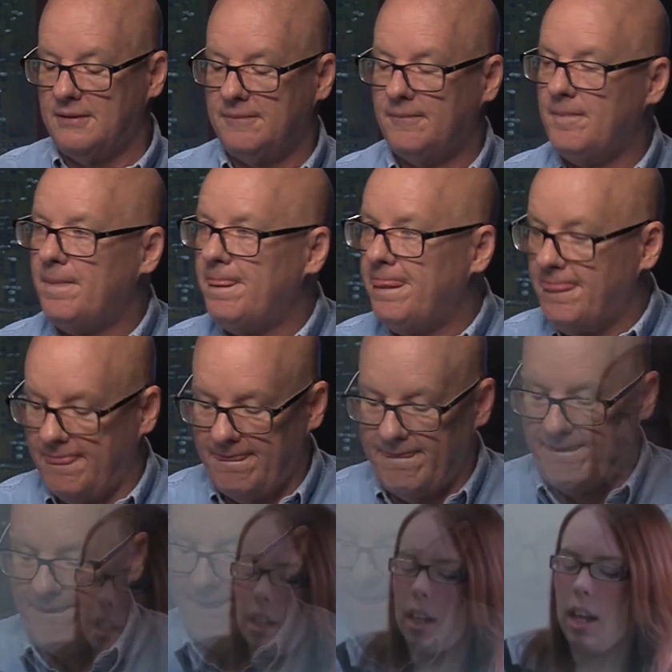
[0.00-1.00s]
Well, it reminds me in
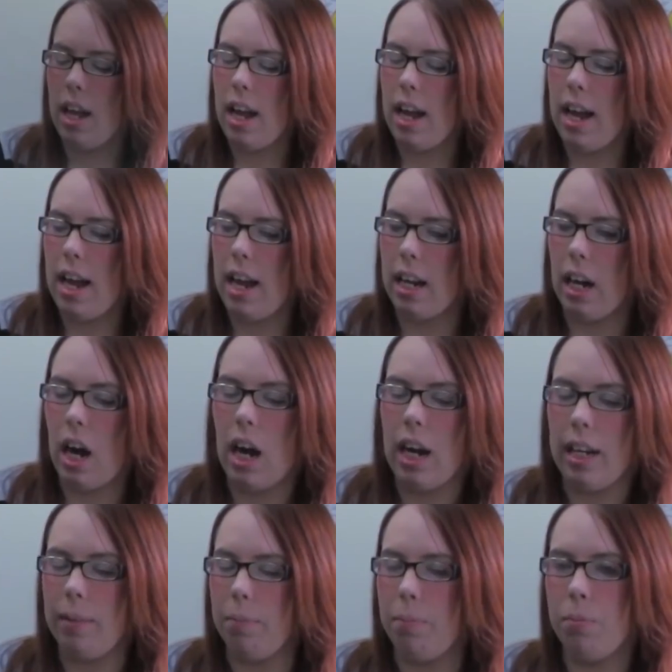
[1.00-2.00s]
the CMP videos
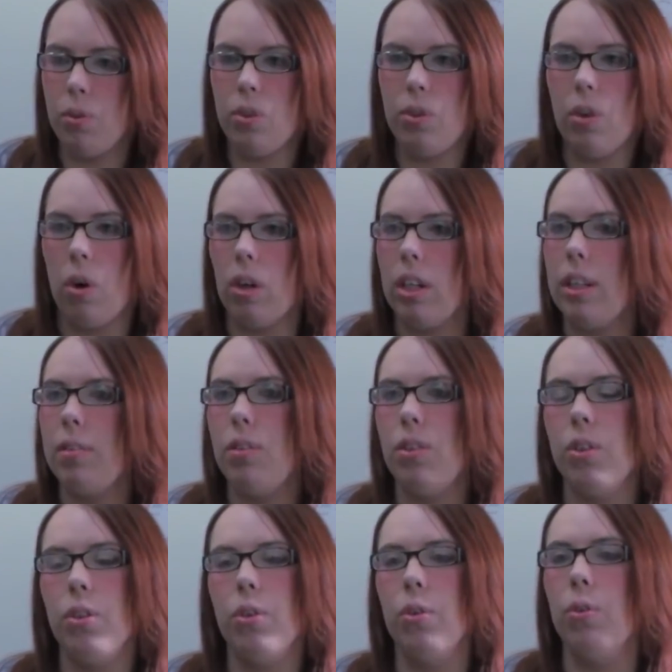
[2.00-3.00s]
when Holly
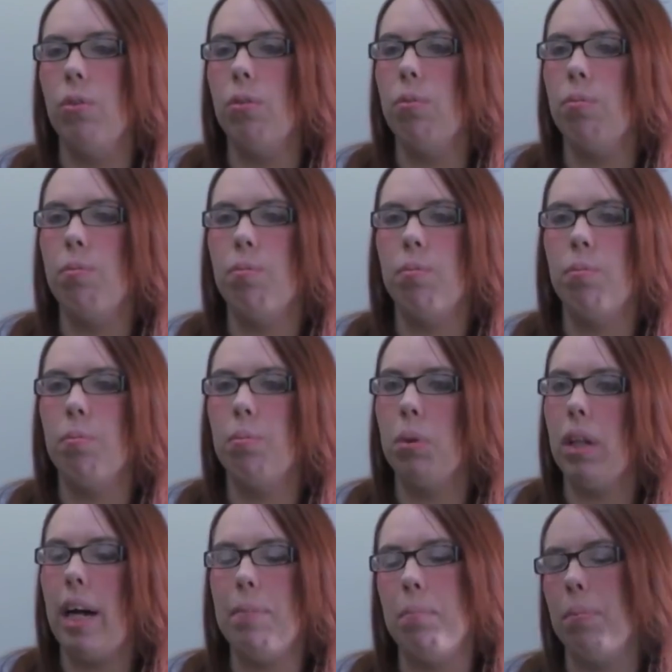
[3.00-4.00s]
O'Donnell talks about
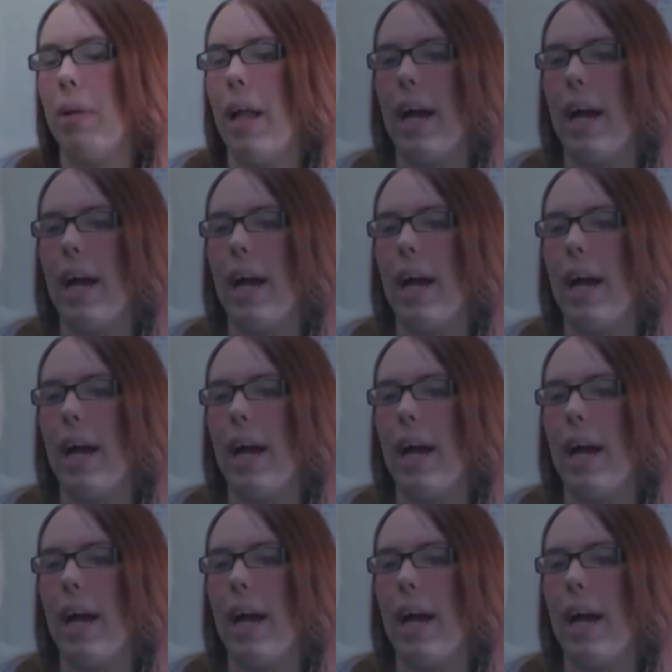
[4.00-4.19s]
how they